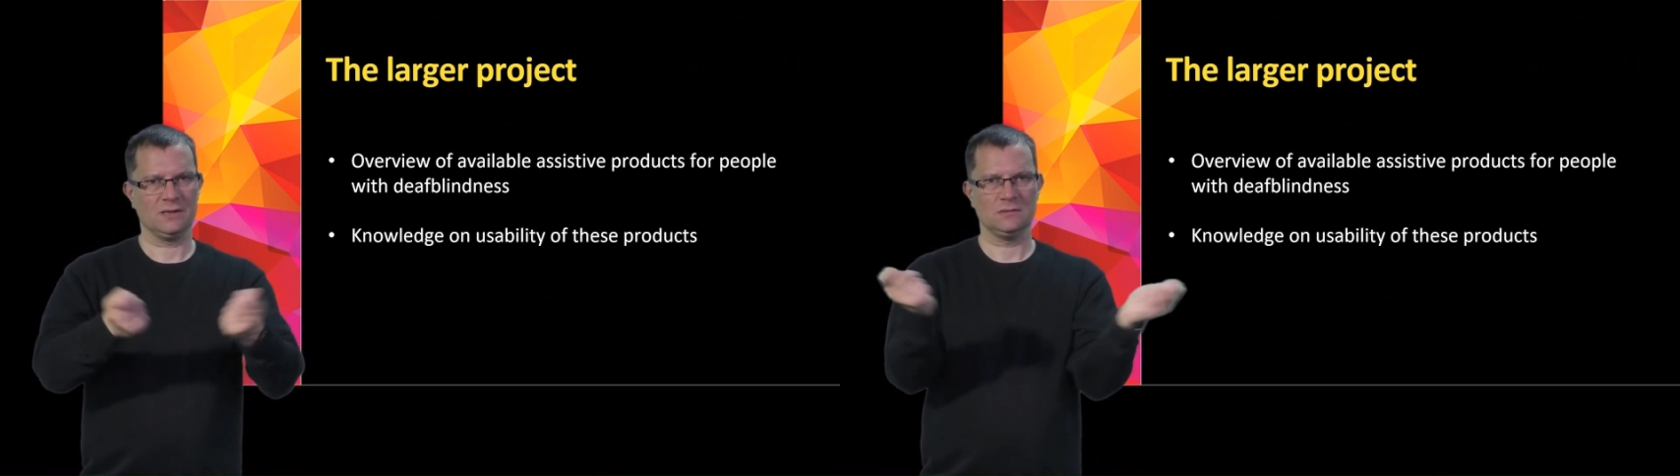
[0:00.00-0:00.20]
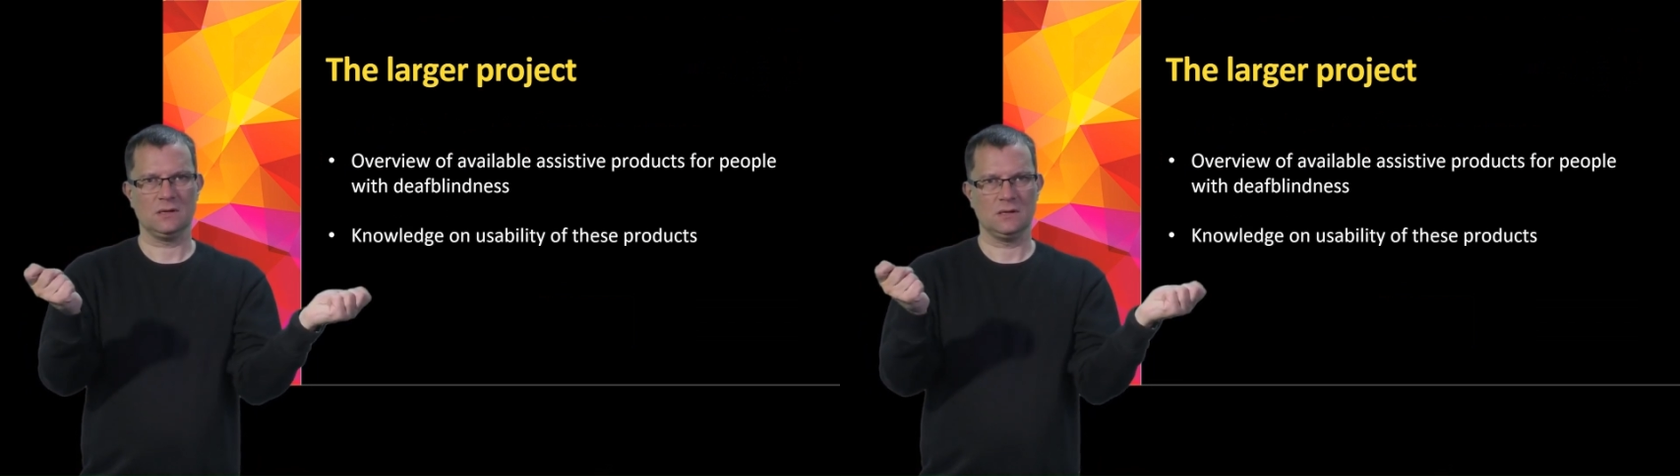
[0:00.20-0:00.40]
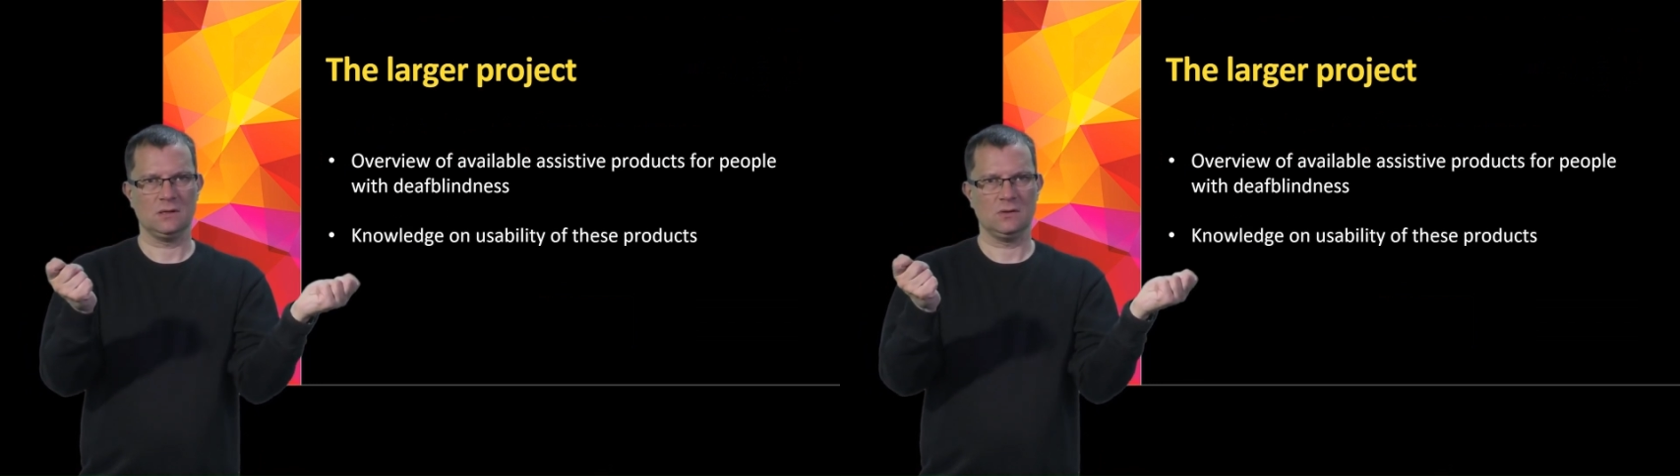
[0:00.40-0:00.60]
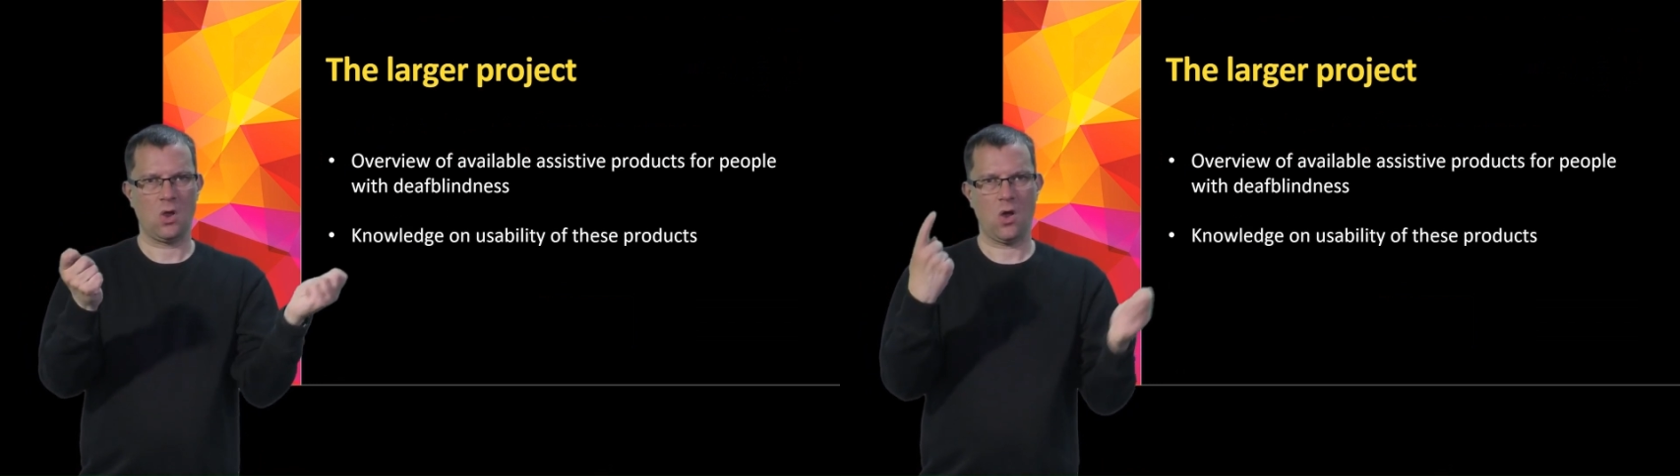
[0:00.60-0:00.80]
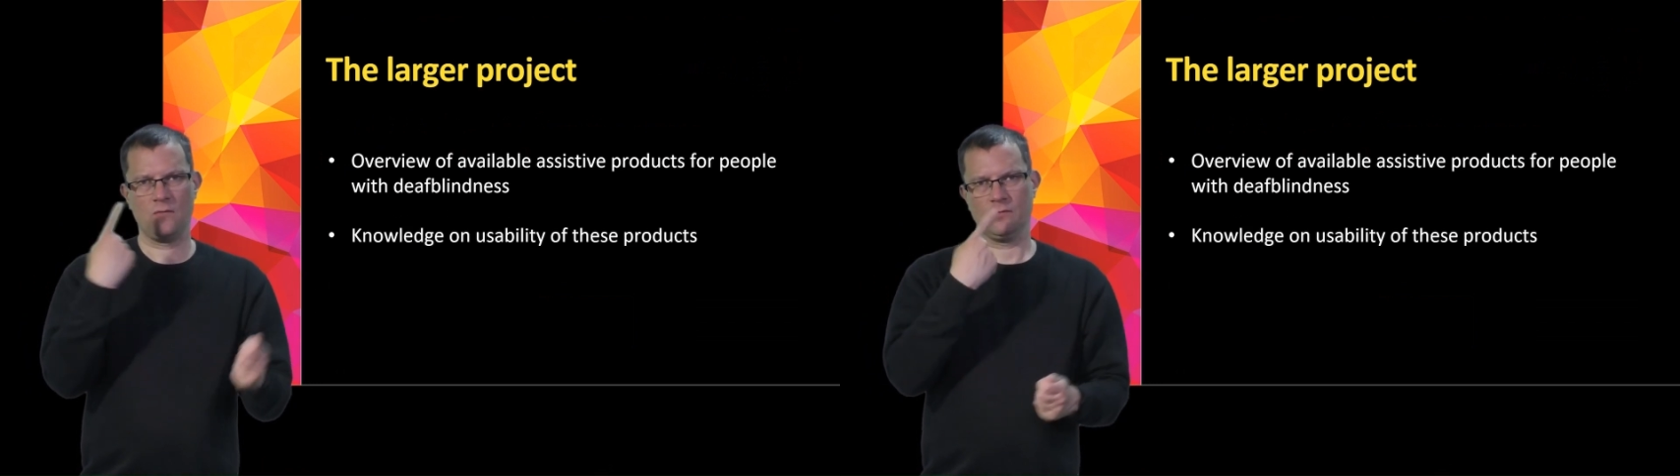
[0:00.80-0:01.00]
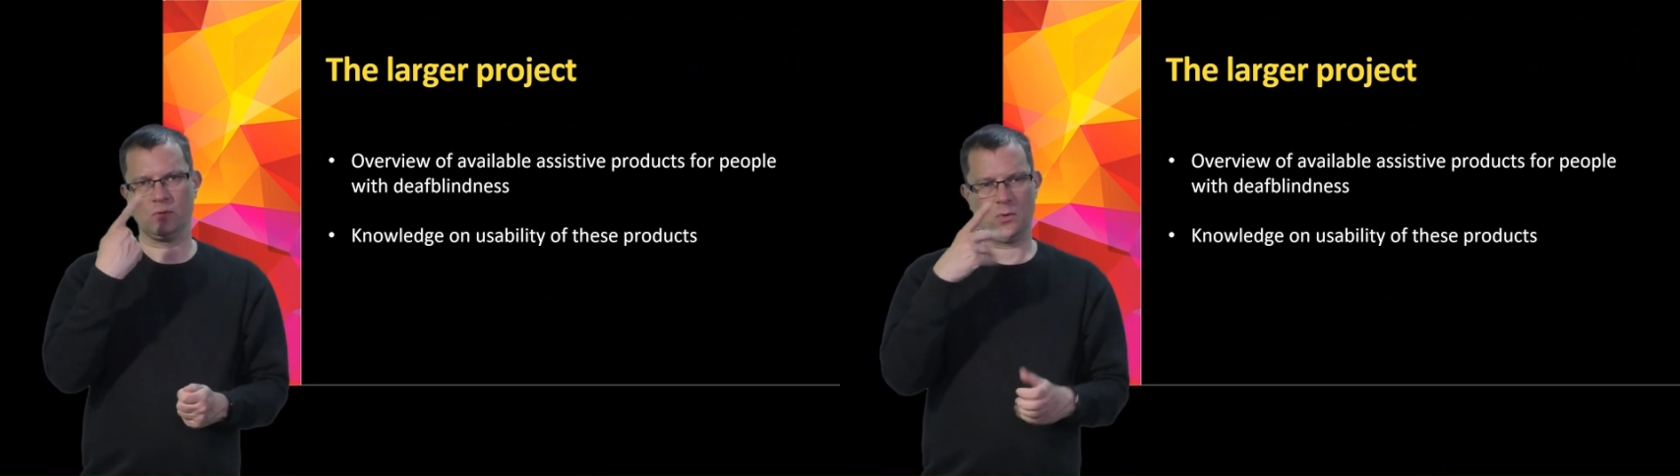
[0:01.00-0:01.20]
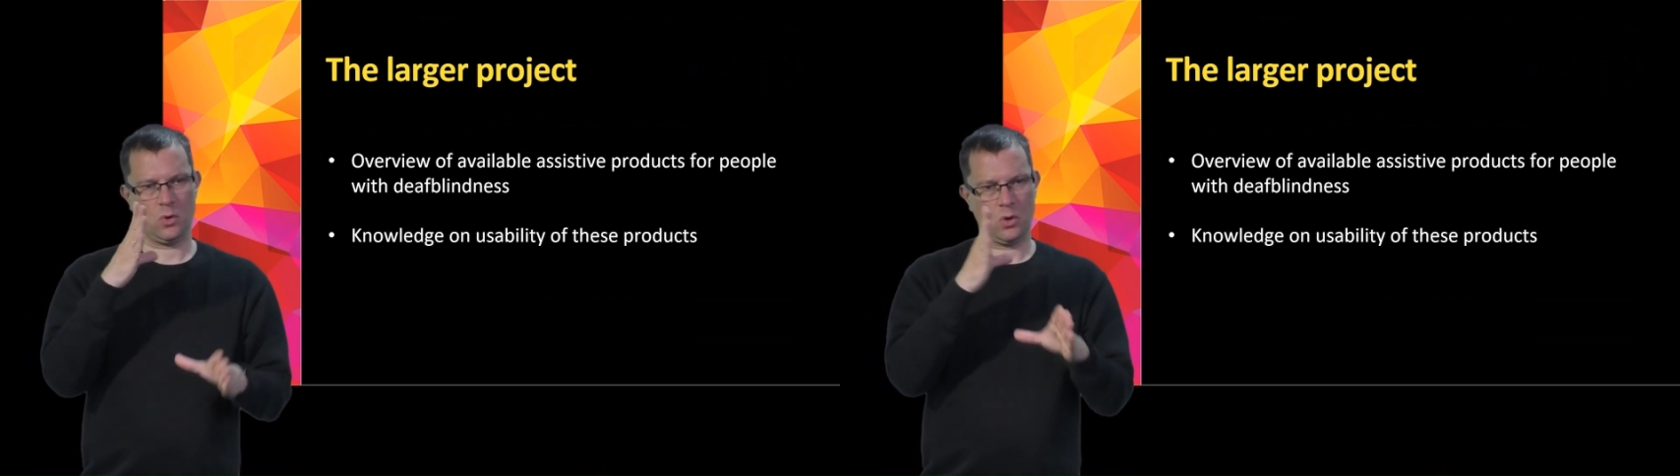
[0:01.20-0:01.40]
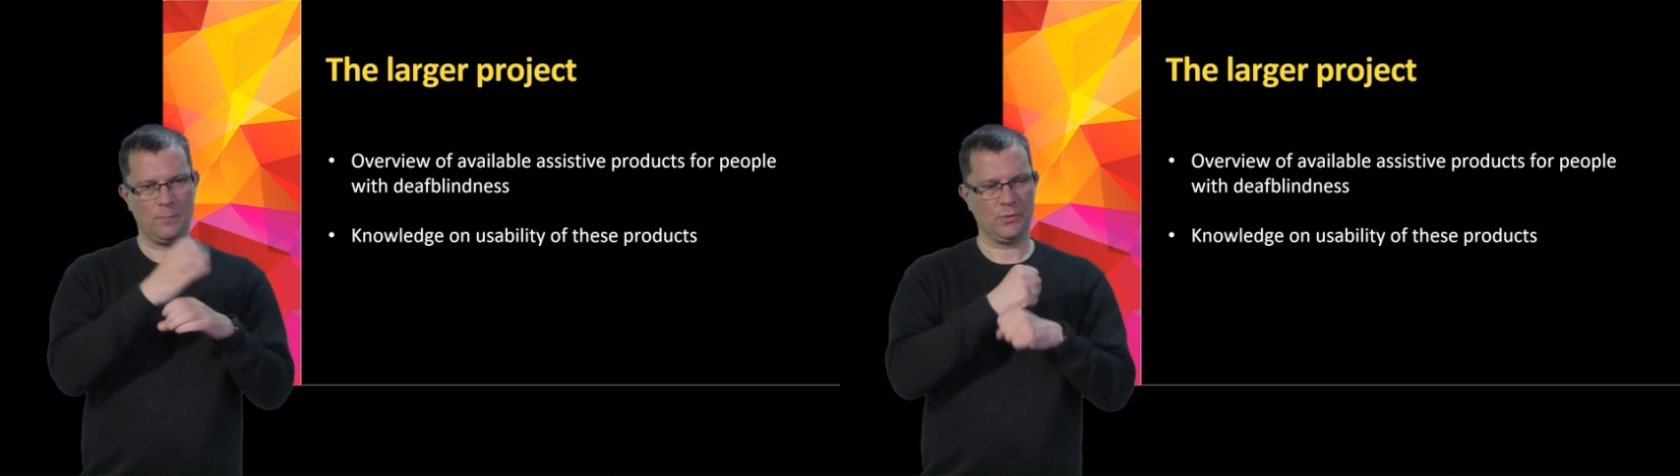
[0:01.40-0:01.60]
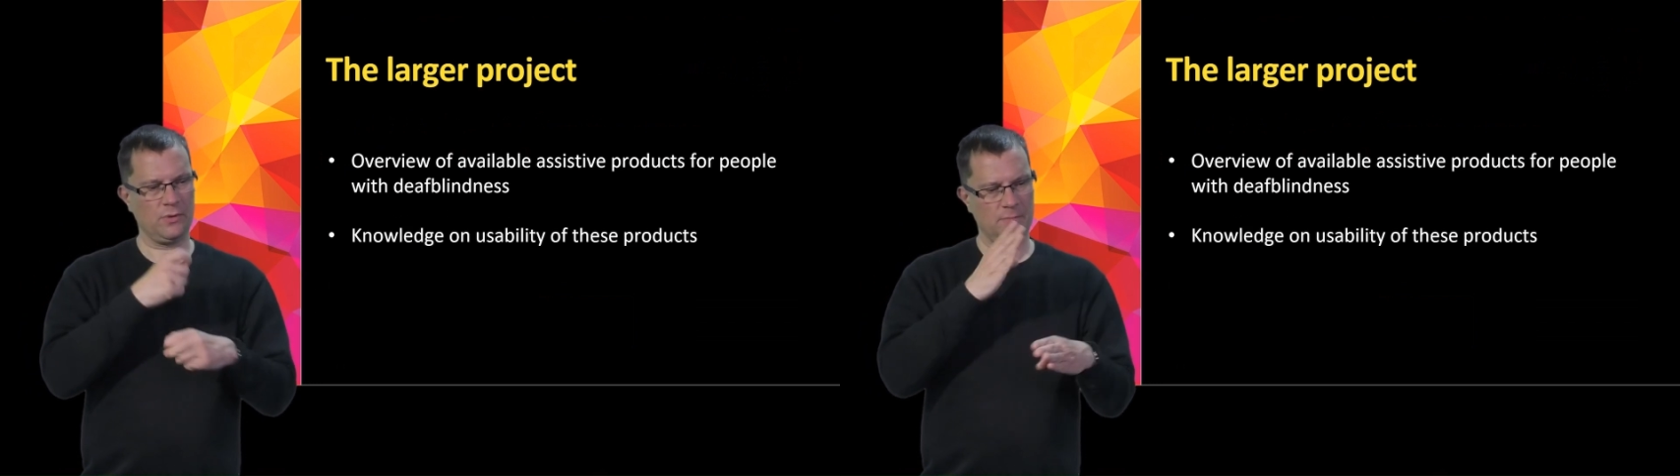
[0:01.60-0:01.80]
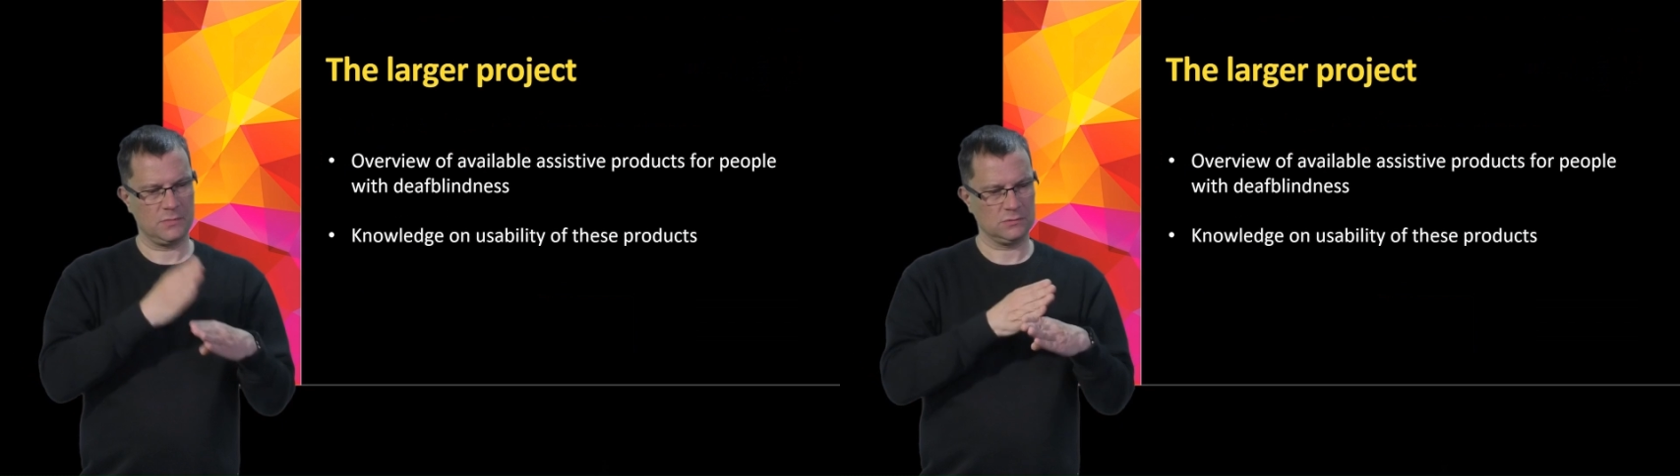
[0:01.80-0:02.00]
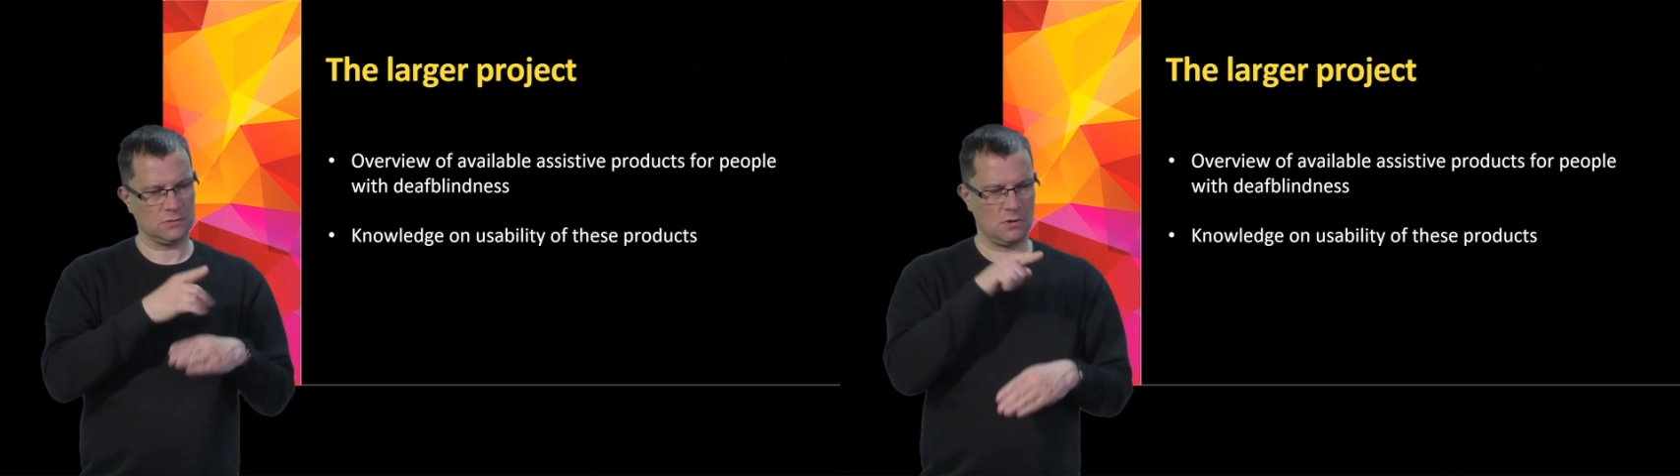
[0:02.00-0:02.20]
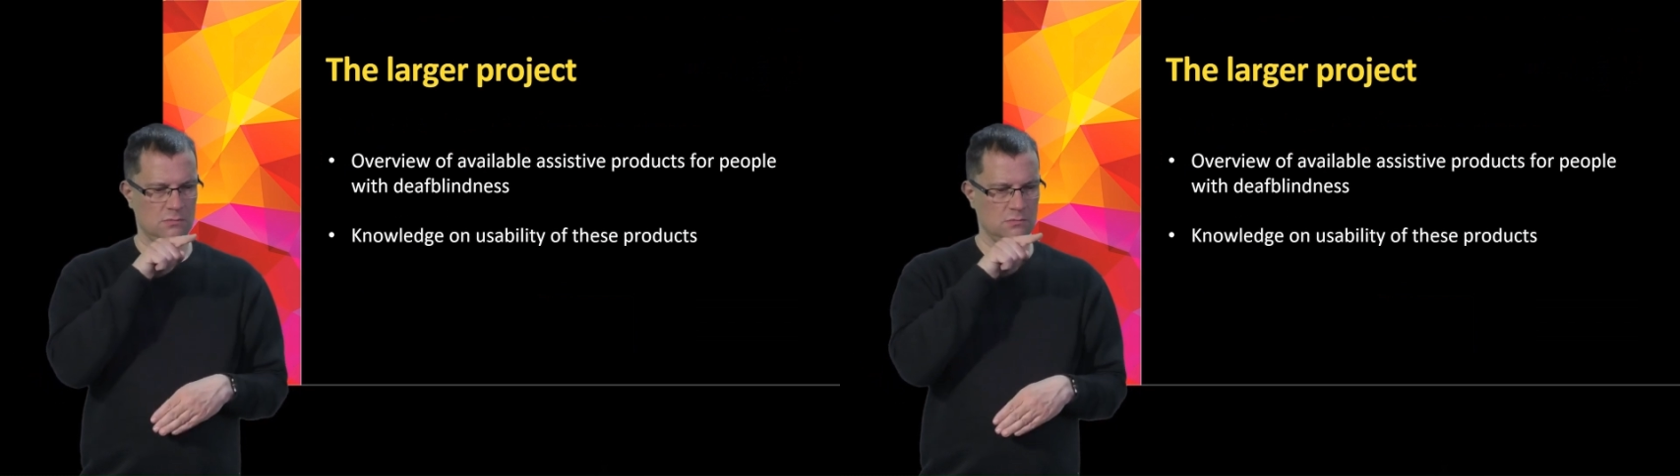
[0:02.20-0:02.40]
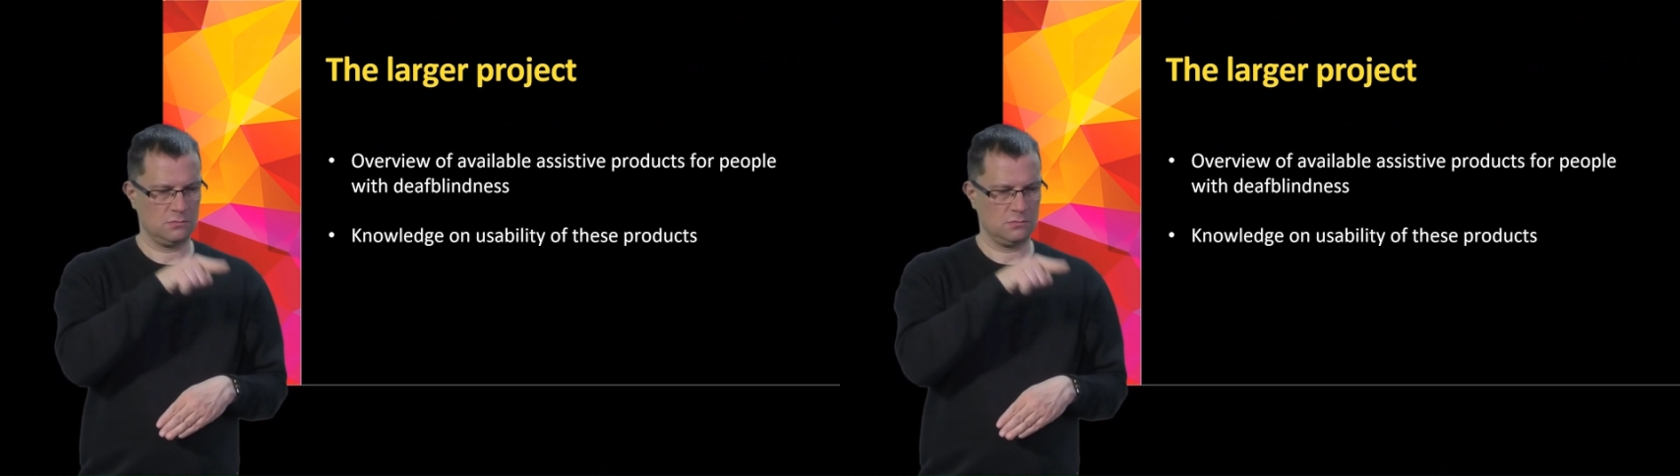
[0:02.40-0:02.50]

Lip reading: services around assistive products.